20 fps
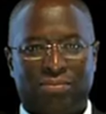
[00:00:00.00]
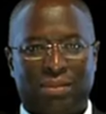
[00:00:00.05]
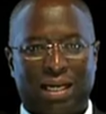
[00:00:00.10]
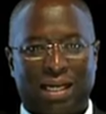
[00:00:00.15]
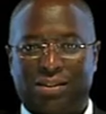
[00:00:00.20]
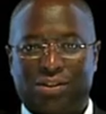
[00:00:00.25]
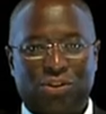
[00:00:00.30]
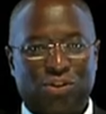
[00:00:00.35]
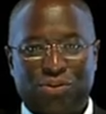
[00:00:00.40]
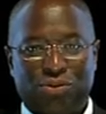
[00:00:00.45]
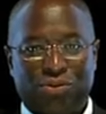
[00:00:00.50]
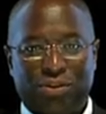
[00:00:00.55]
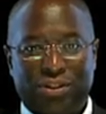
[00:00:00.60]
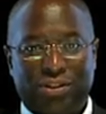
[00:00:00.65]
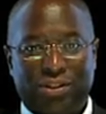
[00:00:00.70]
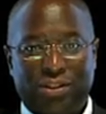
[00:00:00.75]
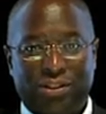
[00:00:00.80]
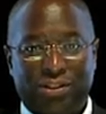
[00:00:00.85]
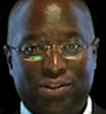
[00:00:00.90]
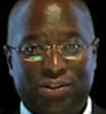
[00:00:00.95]
That is the
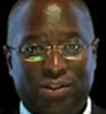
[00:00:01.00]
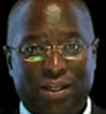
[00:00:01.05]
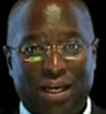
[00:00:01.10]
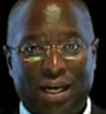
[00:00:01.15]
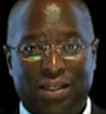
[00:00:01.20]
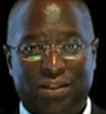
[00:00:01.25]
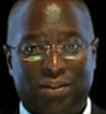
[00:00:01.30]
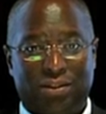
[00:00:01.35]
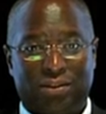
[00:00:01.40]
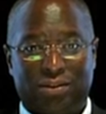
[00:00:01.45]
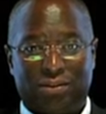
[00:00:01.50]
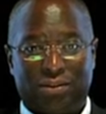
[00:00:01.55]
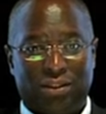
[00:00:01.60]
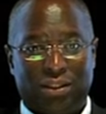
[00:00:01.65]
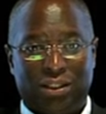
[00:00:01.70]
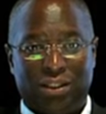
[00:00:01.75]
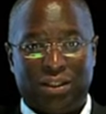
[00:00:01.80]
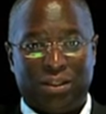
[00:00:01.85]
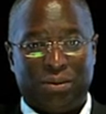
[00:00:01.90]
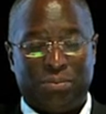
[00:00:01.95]
reason he said
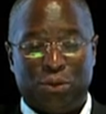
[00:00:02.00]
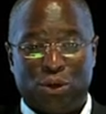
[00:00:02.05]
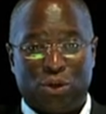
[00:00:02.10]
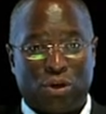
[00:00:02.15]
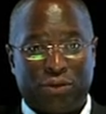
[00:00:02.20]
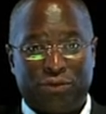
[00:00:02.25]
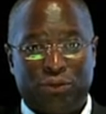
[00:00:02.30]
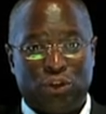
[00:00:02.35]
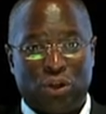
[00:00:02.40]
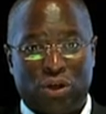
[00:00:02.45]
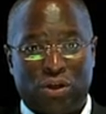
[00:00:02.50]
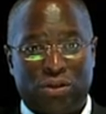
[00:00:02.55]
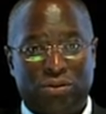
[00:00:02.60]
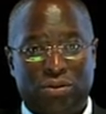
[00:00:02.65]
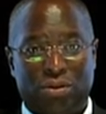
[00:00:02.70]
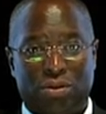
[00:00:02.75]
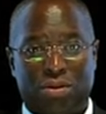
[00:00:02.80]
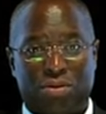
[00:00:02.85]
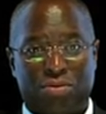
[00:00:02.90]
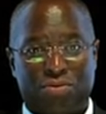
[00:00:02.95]
in the book of
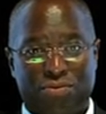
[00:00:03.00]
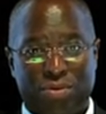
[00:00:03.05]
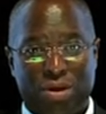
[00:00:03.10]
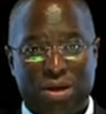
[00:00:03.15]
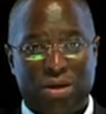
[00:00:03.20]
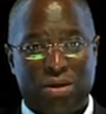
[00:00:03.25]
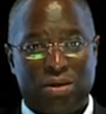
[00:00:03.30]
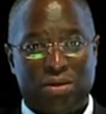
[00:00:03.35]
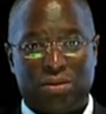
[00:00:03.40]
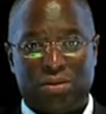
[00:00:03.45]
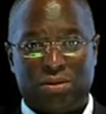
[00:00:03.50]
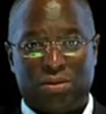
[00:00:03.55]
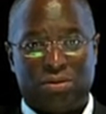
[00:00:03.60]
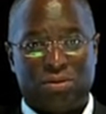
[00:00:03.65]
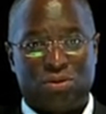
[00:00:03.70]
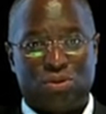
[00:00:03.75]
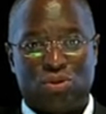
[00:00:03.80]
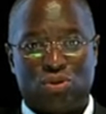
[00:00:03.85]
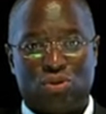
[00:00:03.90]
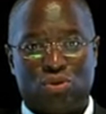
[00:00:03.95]
John
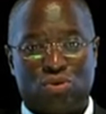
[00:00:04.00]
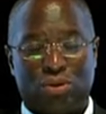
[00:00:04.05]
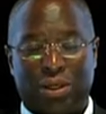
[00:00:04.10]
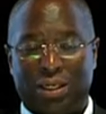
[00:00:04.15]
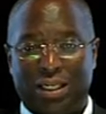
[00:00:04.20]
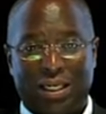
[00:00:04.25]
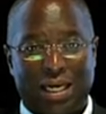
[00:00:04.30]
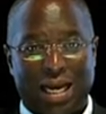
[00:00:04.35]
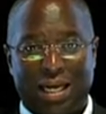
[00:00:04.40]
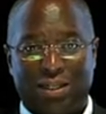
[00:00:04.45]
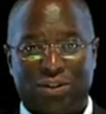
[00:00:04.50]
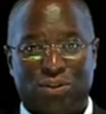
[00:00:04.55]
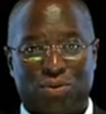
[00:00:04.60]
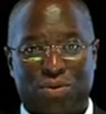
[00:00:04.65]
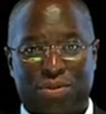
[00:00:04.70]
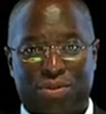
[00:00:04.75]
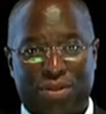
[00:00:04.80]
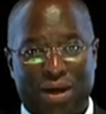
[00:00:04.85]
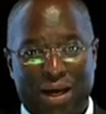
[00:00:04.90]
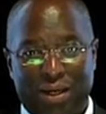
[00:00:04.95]

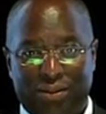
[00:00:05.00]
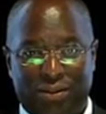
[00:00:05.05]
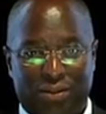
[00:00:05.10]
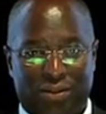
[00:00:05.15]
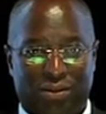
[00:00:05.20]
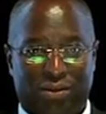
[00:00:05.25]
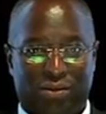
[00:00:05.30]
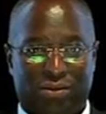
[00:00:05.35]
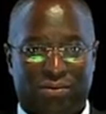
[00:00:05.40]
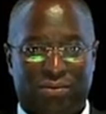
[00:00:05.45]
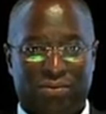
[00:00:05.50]
3:29-30,